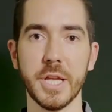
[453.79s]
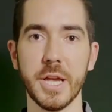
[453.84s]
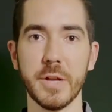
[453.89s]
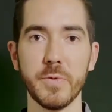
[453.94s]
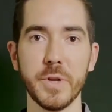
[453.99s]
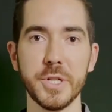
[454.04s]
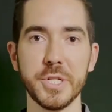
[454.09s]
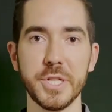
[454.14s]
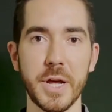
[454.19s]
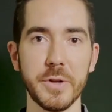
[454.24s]
had
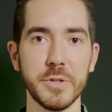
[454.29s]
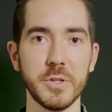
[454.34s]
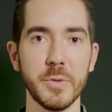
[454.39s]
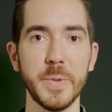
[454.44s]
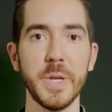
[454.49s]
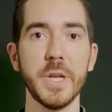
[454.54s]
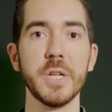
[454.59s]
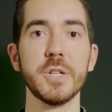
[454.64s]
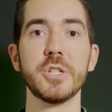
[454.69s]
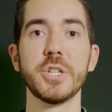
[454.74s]
reached out to
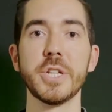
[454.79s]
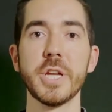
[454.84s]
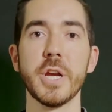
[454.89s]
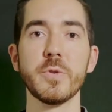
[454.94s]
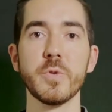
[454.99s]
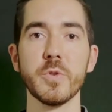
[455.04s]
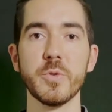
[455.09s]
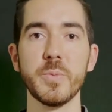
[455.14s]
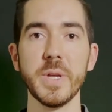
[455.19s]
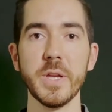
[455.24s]
me and shared
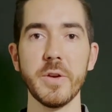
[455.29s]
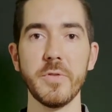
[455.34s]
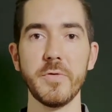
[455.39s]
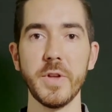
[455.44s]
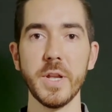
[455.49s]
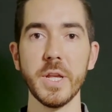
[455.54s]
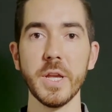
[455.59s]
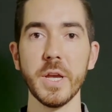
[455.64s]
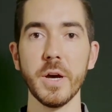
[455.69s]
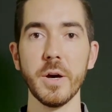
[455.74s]
with me a
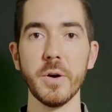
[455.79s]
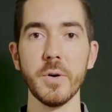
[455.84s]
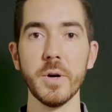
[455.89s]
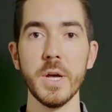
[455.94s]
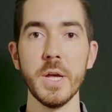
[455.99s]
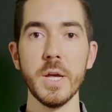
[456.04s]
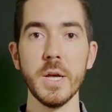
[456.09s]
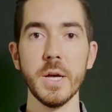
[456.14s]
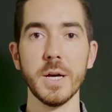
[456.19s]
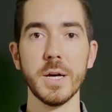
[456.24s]
video
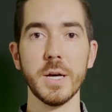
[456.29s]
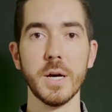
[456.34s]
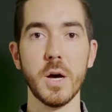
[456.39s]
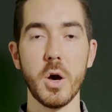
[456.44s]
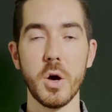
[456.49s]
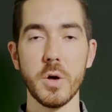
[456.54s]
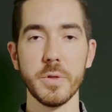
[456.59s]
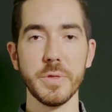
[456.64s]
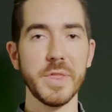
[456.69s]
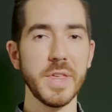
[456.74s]

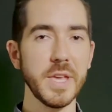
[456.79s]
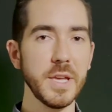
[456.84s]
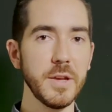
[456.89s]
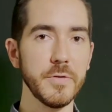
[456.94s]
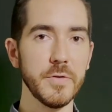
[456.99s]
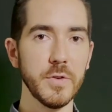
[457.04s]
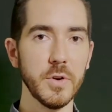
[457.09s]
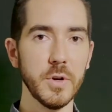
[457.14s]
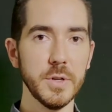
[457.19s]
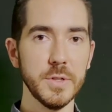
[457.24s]
on
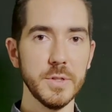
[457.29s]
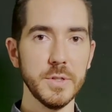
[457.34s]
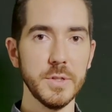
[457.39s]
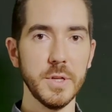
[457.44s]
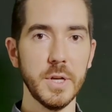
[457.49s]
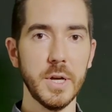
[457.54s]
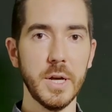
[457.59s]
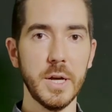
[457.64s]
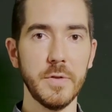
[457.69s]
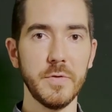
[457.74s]

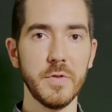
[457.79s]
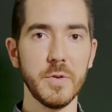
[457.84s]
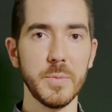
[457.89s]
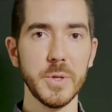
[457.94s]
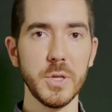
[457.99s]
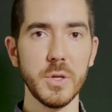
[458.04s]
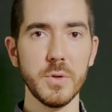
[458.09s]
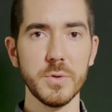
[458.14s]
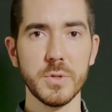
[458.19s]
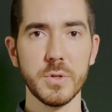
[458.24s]
Thingiverse from a
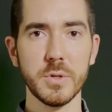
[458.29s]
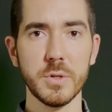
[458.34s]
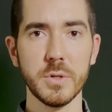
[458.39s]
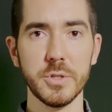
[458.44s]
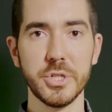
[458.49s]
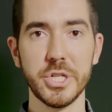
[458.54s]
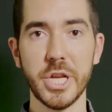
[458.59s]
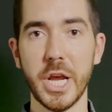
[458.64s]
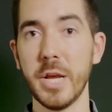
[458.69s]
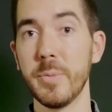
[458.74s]
user, Jay